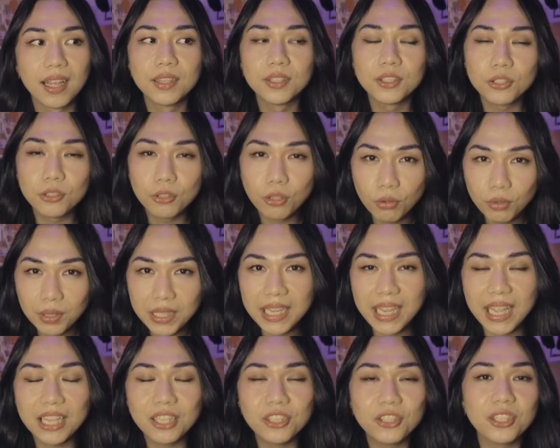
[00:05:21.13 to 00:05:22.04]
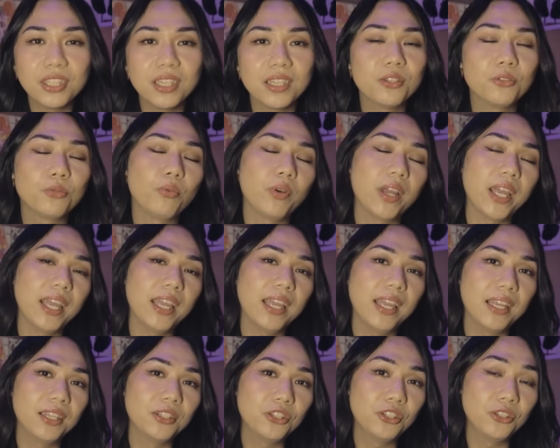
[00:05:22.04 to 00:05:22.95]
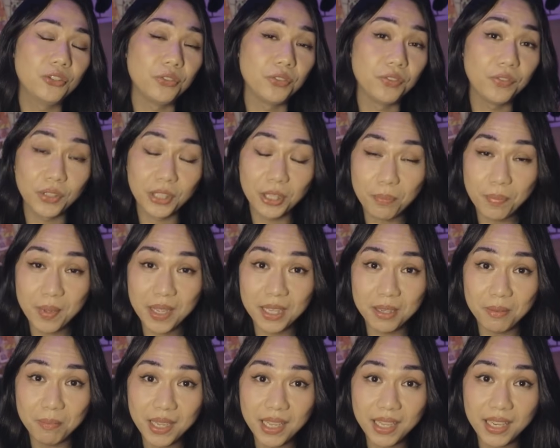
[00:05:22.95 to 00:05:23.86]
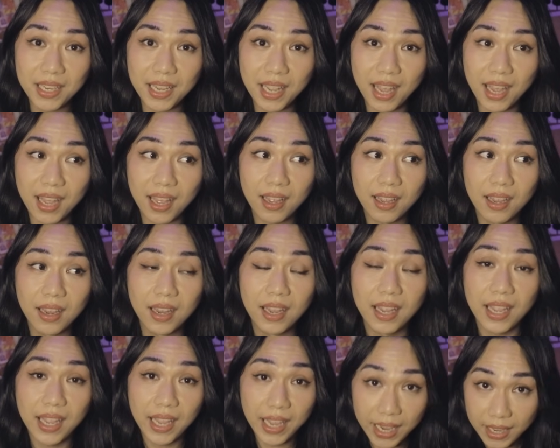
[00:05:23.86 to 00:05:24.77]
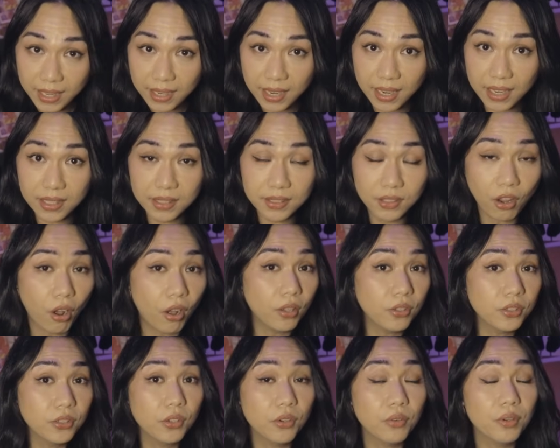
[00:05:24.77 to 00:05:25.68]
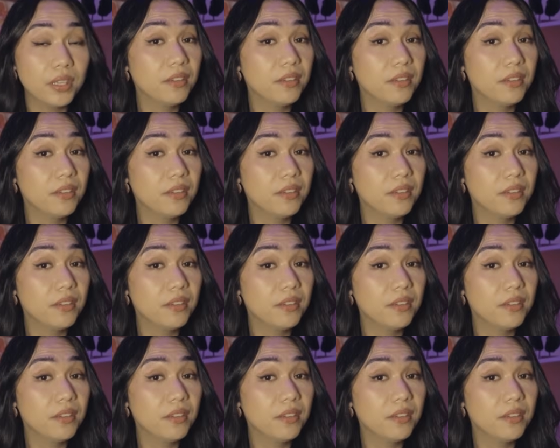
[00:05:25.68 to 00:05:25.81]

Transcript: slowly inched its way into Philippine media, it has also